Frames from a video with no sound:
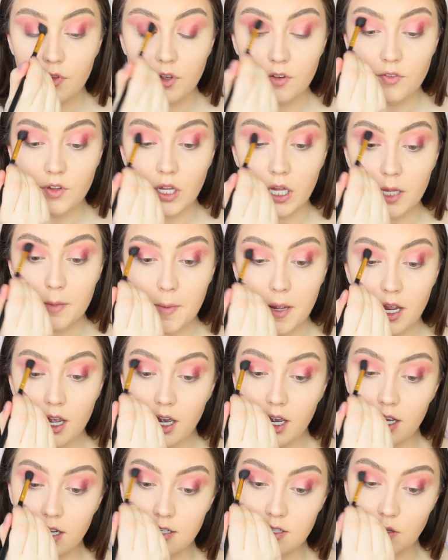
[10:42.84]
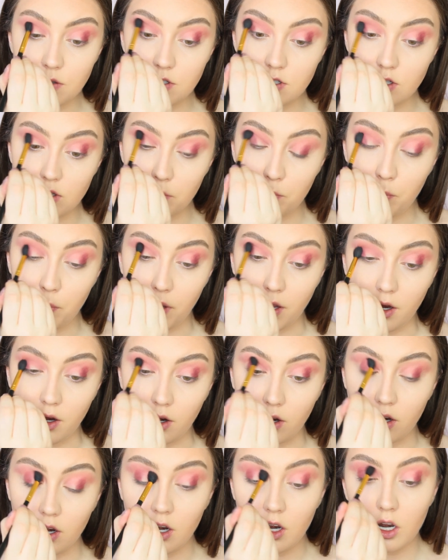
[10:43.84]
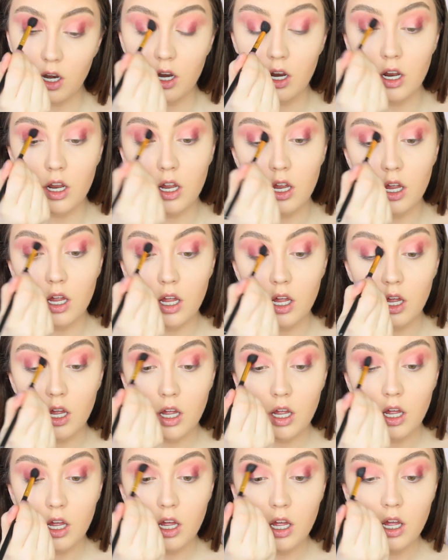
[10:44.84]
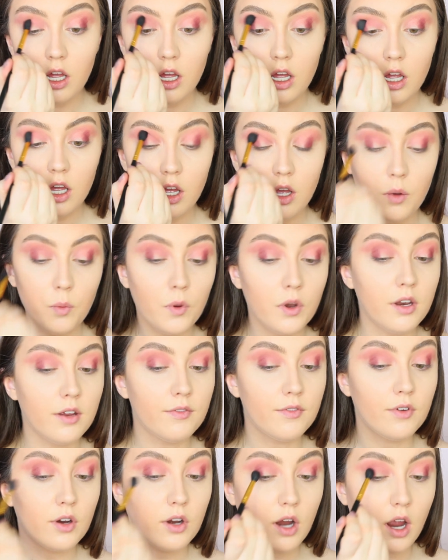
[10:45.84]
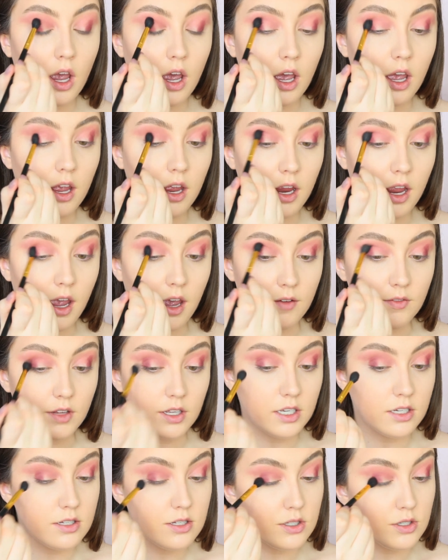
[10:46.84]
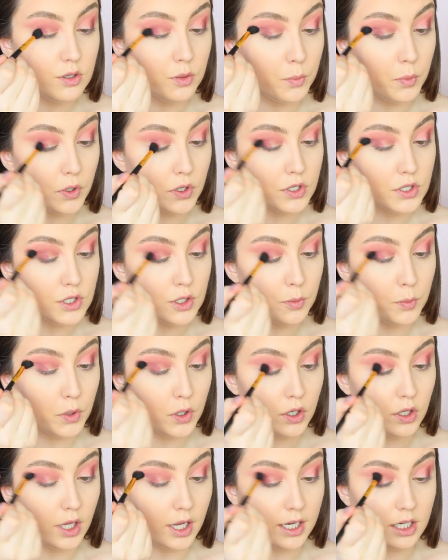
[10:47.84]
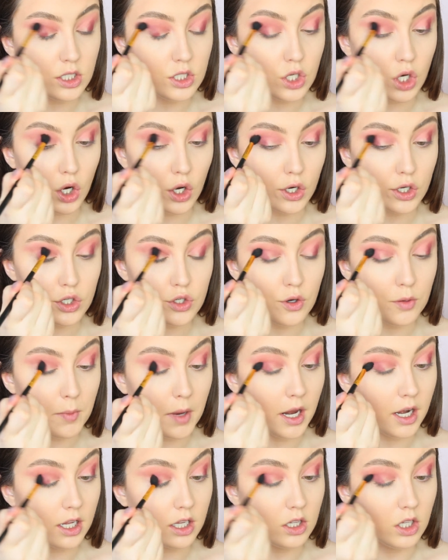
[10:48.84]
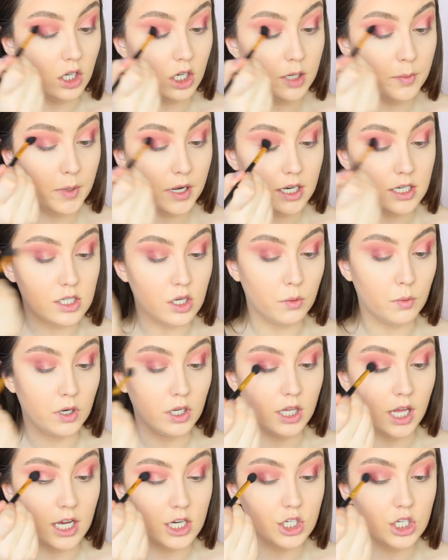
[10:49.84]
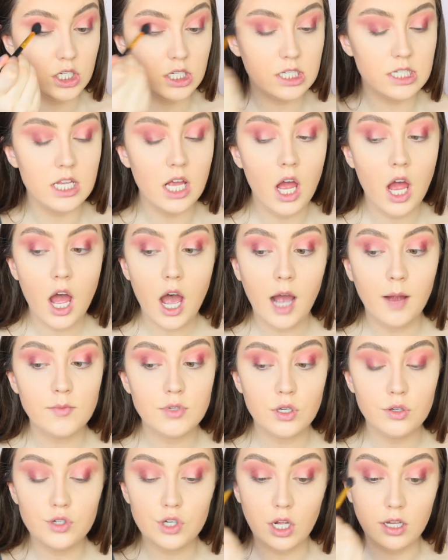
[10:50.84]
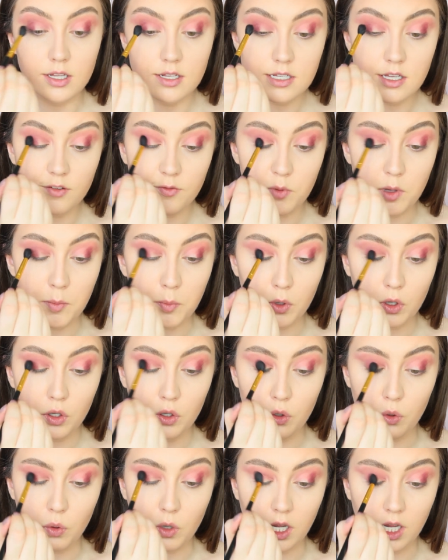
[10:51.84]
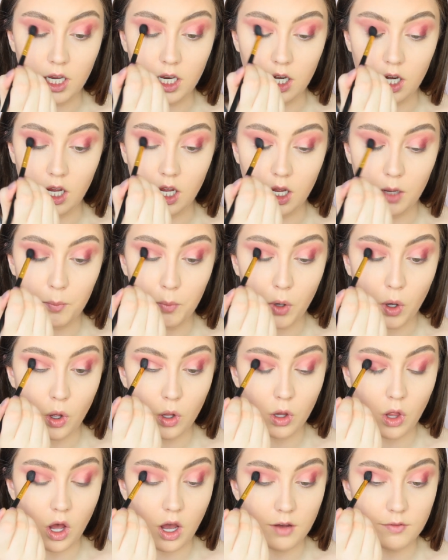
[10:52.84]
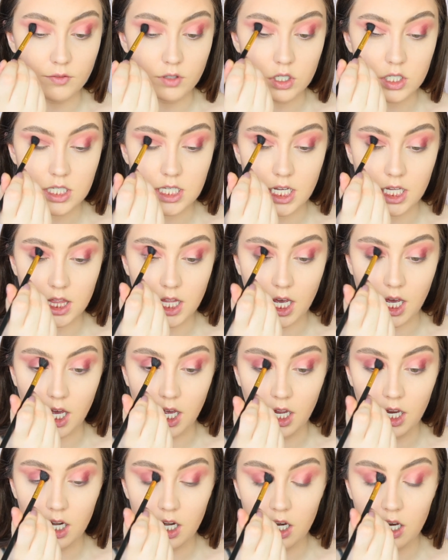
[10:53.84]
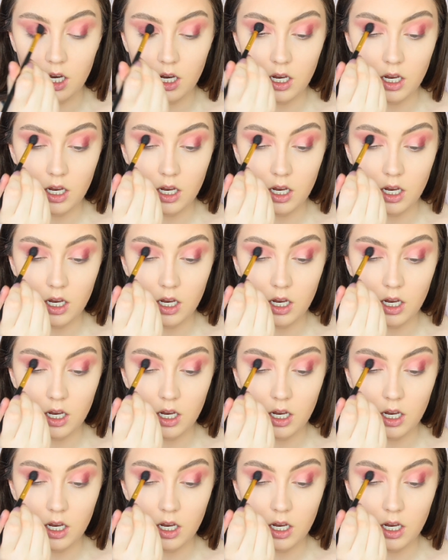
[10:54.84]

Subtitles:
I feel like my eyes always look bare whenever I have like a super, super like dark, dramatic look, but I don't wear lashes. I'm so jealous of people who can pull off looks like that